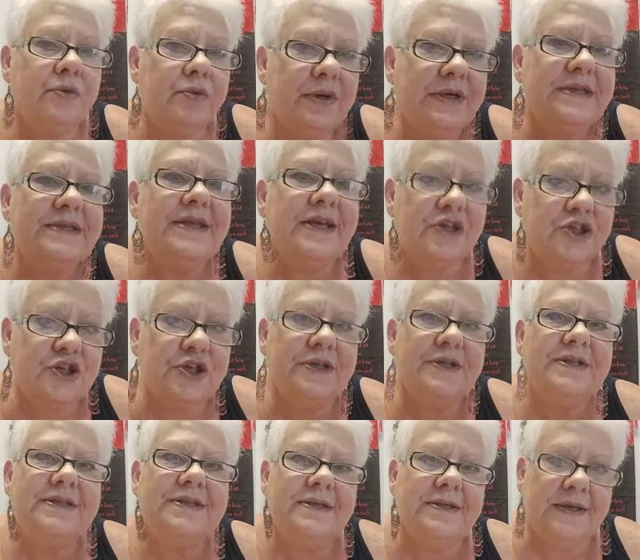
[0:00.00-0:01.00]

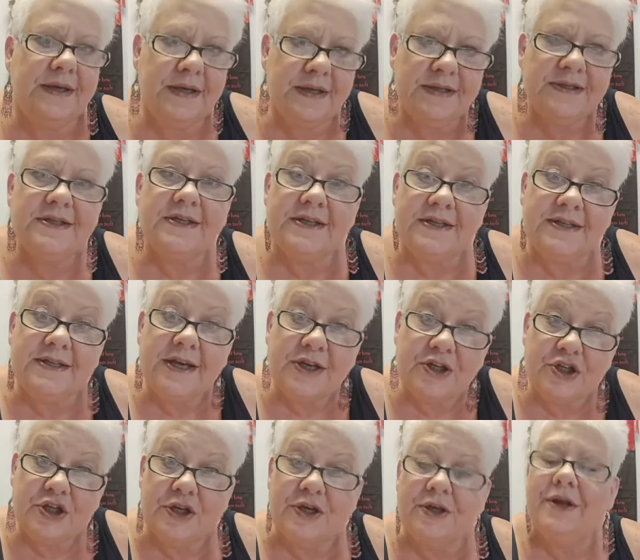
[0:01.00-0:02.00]
sessions in
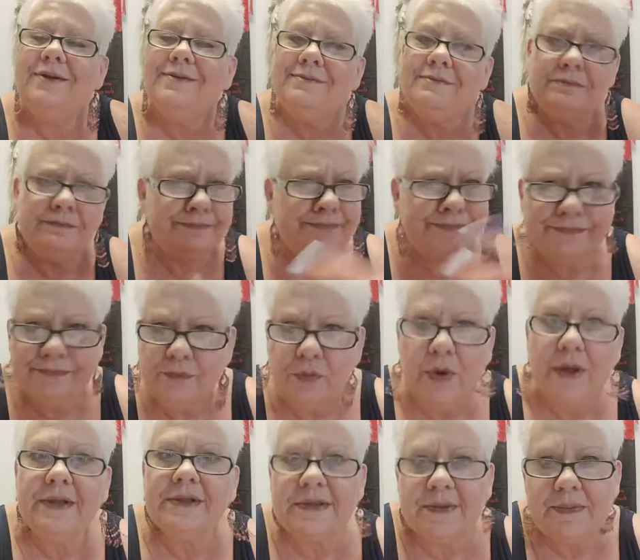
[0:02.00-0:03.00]
succession.
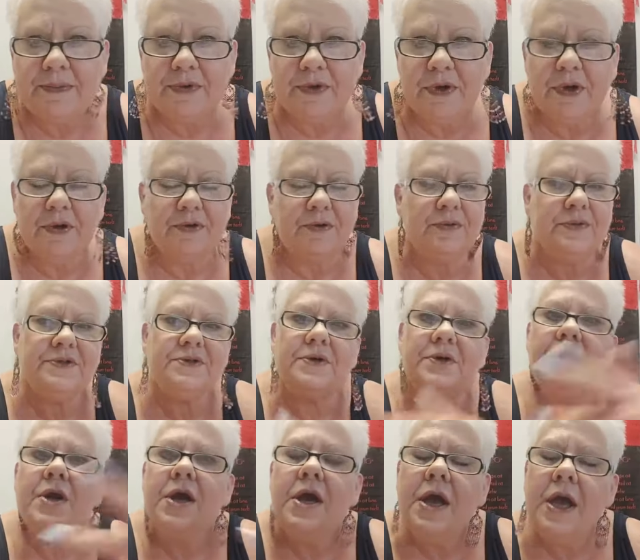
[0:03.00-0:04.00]
Well, that's a tongue
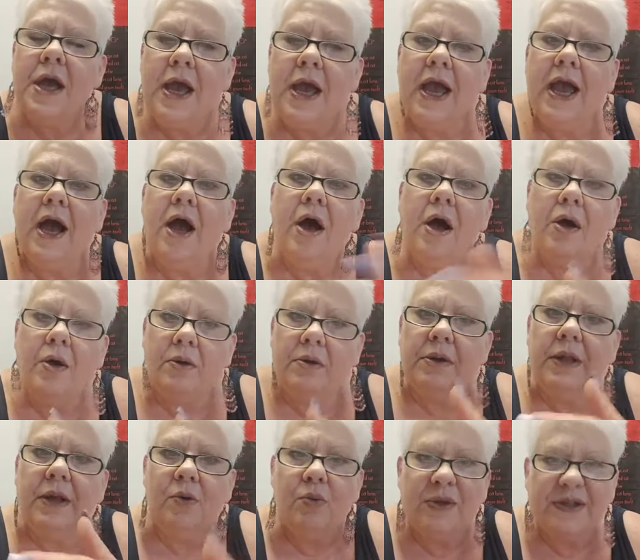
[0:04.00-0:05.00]
twister.
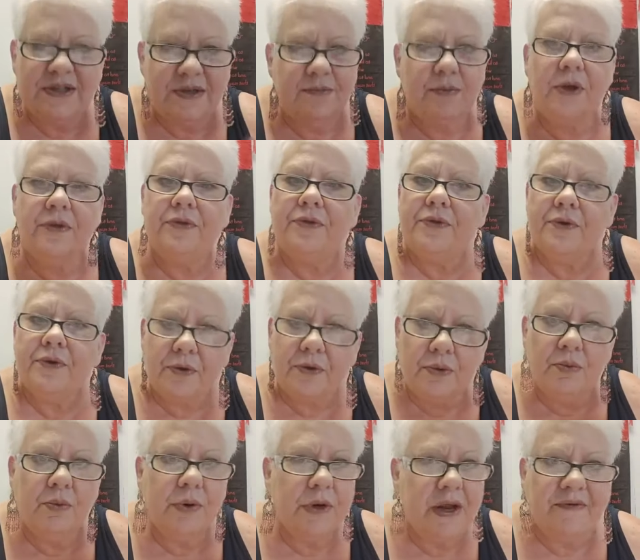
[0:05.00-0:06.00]
Like once a month or
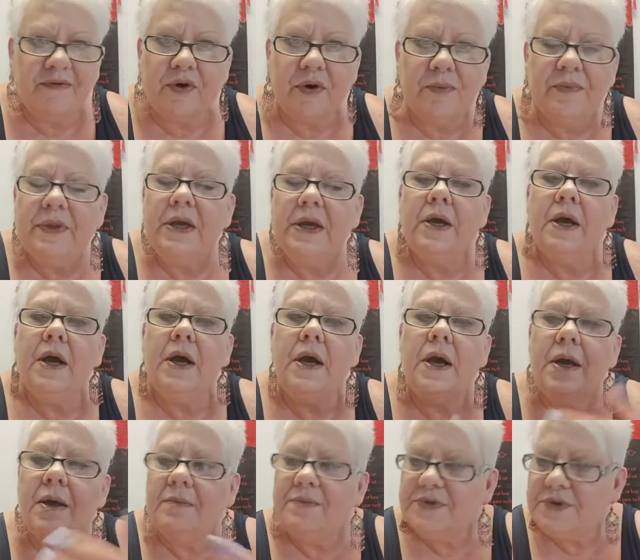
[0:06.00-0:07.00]
whatever.
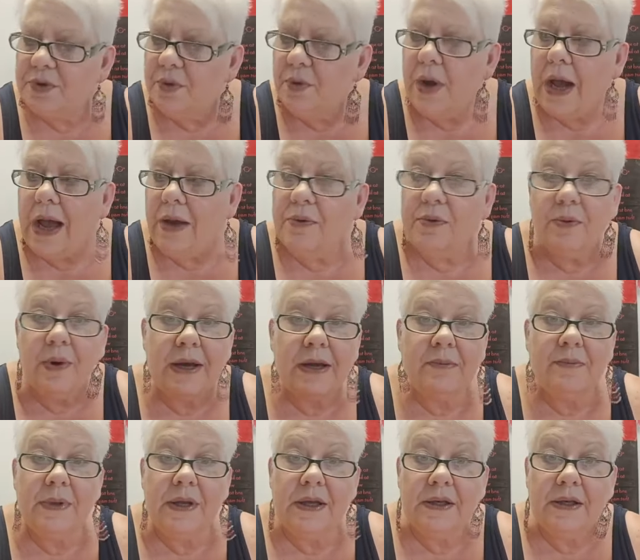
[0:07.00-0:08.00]
So I would
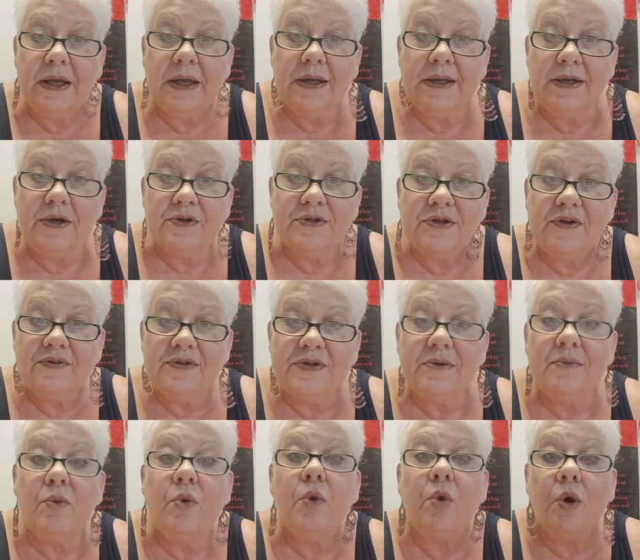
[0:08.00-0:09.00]
recommend getting yourself
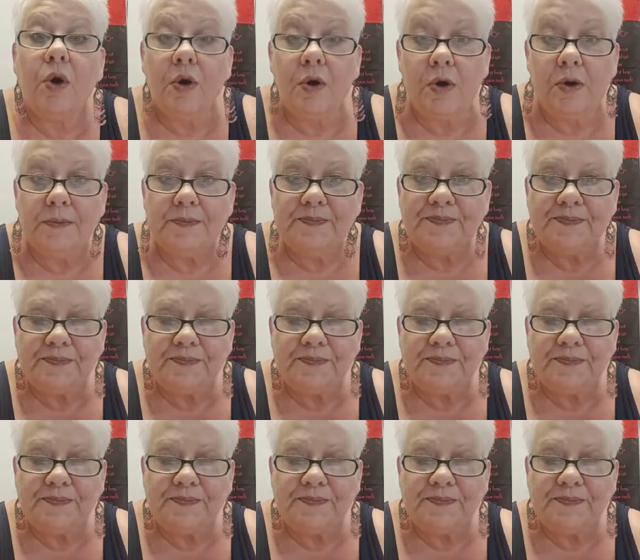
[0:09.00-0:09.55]
some Oracle.